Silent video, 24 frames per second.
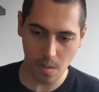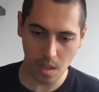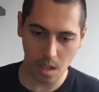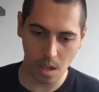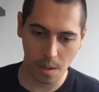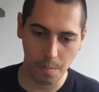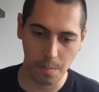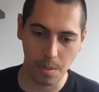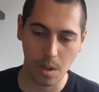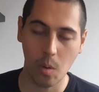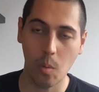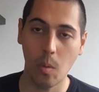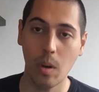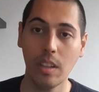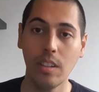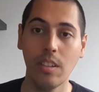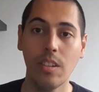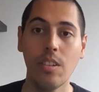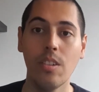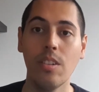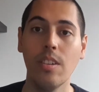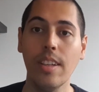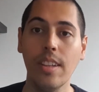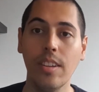But what do
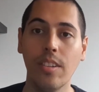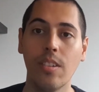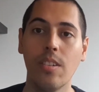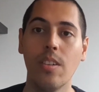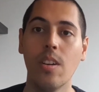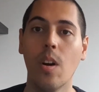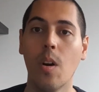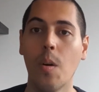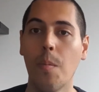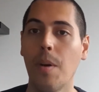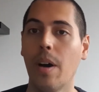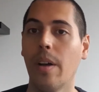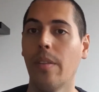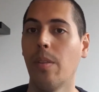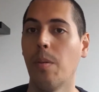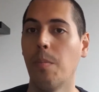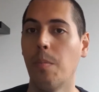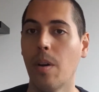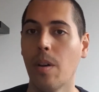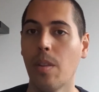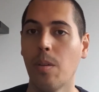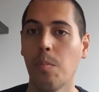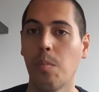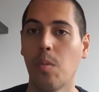you need to know about the
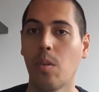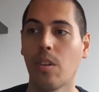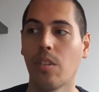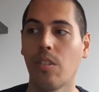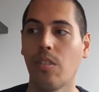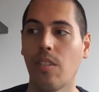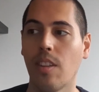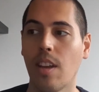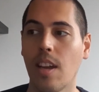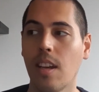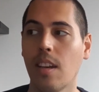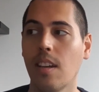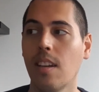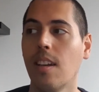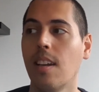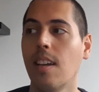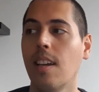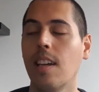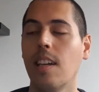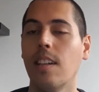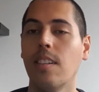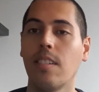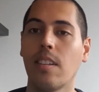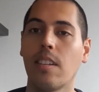motherboards
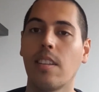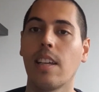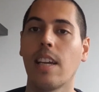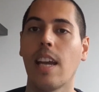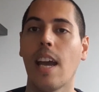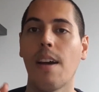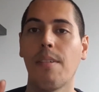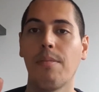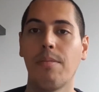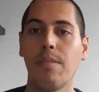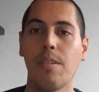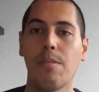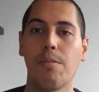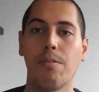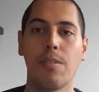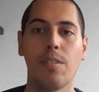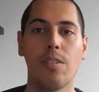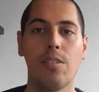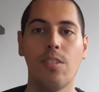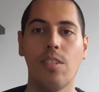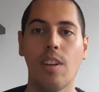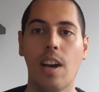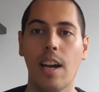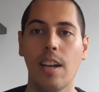then is that they have different
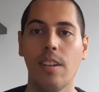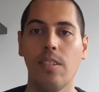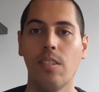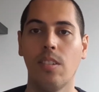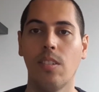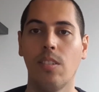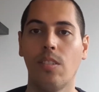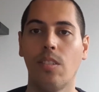sizes.